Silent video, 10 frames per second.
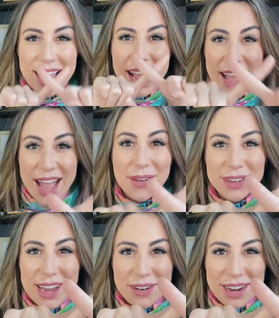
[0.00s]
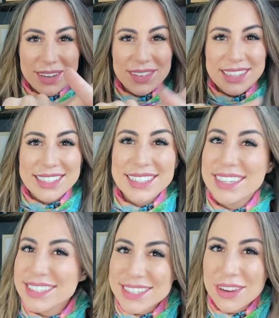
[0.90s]
I would not recommend this. It
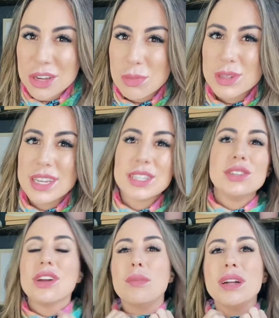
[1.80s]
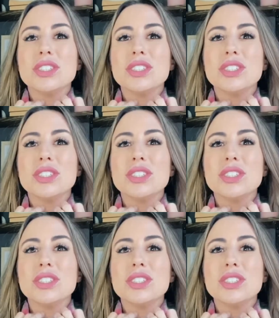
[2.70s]
is not going to protect you very much.